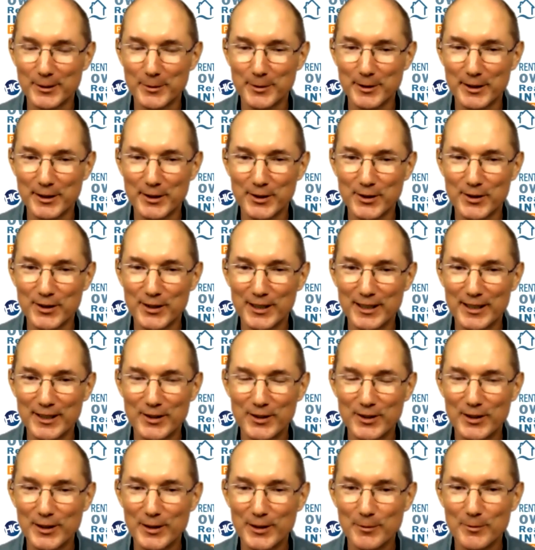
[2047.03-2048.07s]
because it
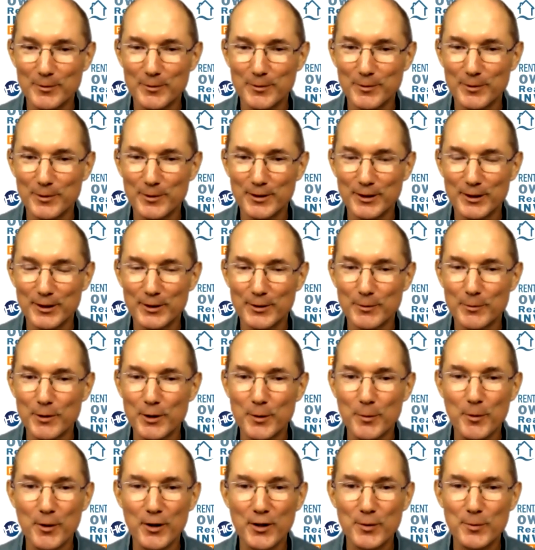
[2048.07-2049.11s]
seems
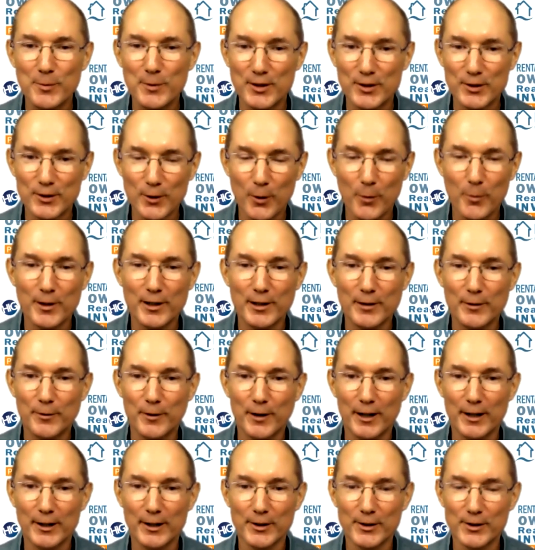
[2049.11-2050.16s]
there must be so many
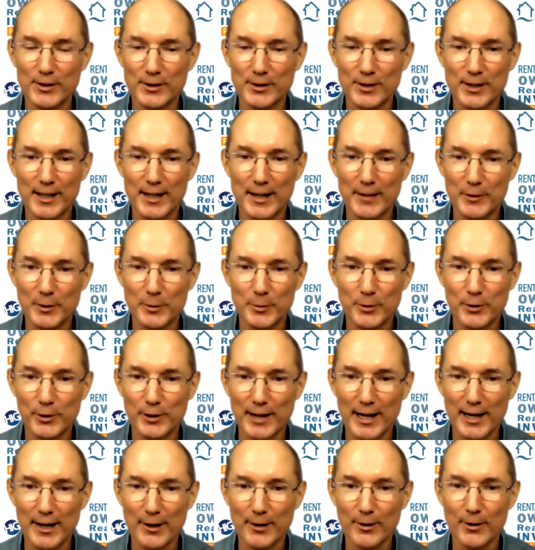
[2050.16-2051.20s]
fires that you have to put
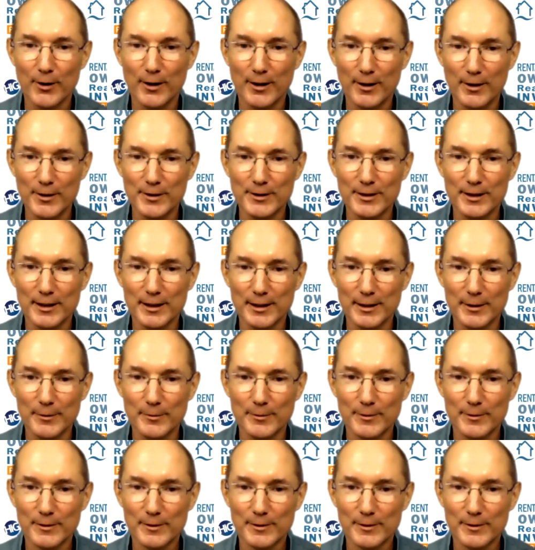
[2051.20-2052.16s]
out all the time.